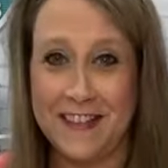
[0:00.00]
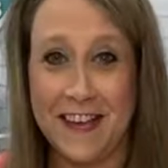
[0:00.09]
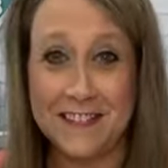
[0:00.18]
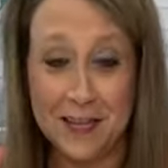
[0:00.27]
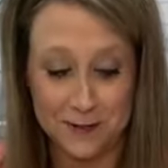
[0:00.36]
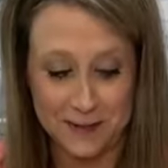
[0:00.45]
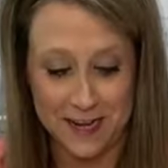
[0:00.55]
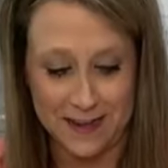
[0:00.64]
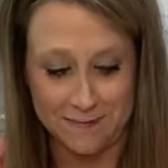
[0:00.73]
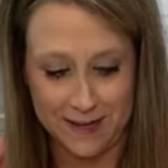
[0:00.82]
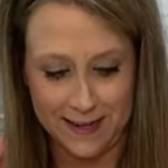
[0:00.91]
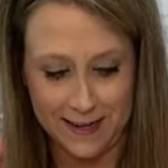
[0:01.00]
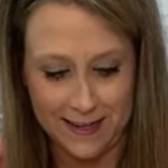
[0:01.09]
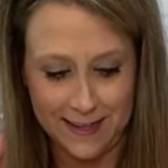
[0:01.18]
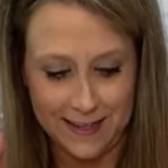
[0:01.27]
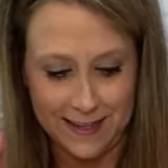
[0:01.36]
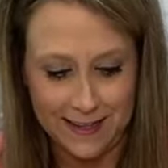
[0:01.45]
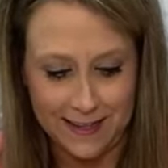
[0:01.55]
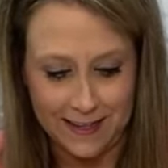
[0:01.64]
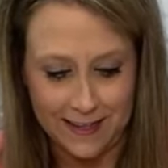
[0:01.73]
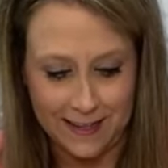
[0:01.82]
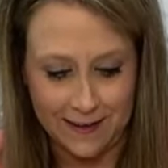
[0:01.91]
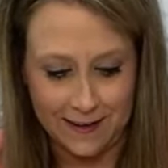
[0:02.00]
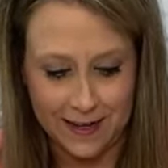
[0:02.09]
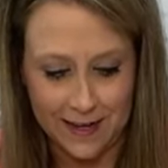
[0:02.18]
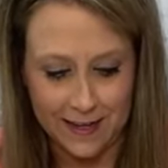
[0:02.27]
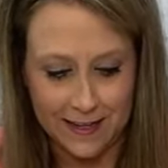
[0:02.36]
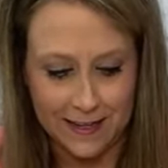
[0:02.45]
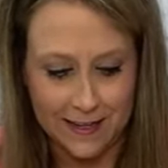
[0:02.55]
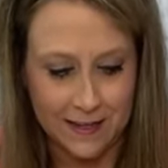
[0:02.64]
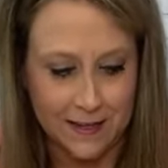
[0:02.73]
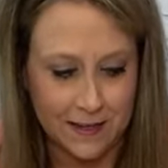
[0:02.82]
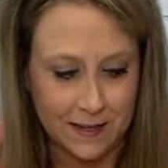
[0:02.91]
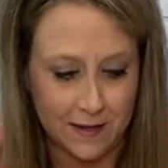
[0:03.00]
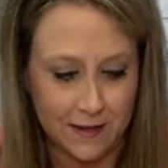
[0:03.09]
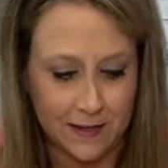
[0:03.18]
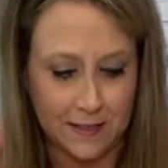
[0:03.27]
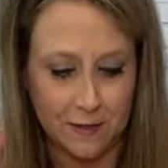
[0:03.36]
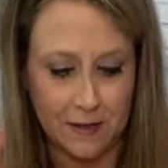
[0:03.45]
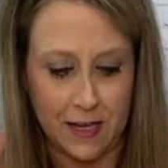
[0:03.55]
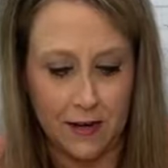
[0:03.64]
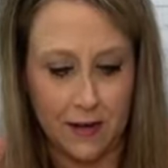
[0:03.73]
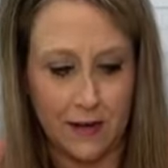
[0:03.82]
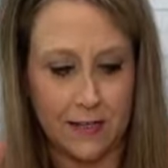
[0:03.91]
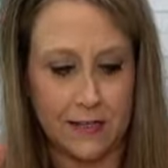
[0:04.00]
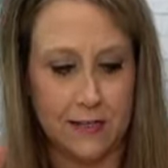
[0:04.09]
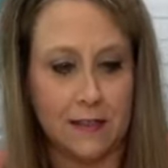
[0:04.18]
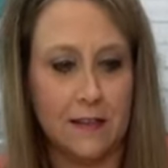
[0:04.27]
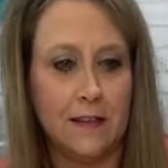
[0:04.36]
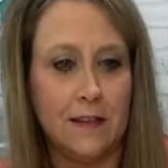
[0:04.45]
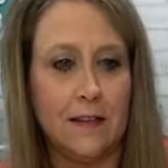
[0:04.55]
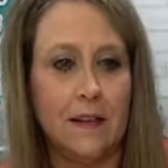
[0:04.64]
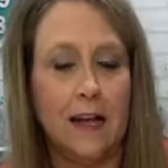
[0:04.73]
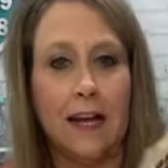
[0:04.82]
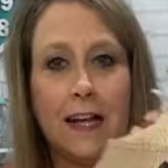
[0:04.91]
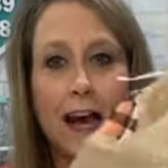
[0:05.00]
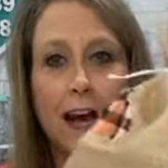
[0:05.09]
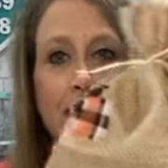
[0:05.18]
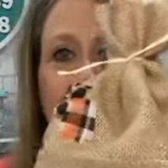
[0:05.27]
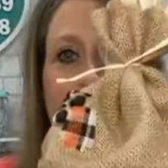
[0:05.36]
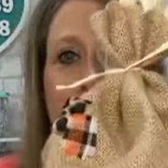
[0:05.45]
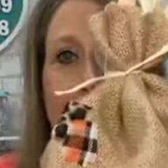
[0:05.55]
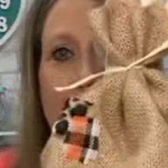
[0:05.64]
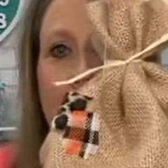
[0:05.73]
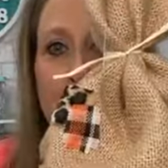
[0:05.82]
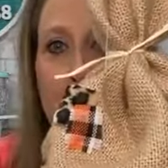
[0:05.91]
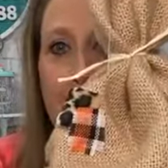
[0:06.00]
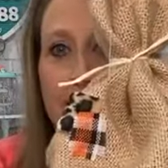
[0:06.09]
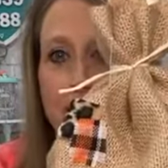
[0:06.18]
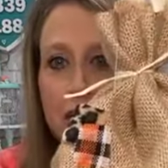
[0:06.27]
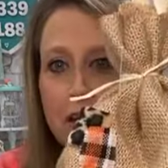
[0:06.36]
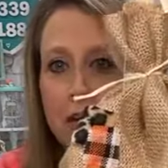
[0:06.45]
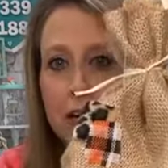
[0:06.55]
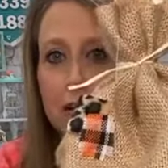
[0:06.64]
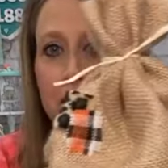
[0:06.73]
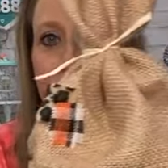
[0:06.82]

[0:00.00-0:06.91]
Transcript: That's entertainment. Okay. All right, so there is, I got his, I got a patch here,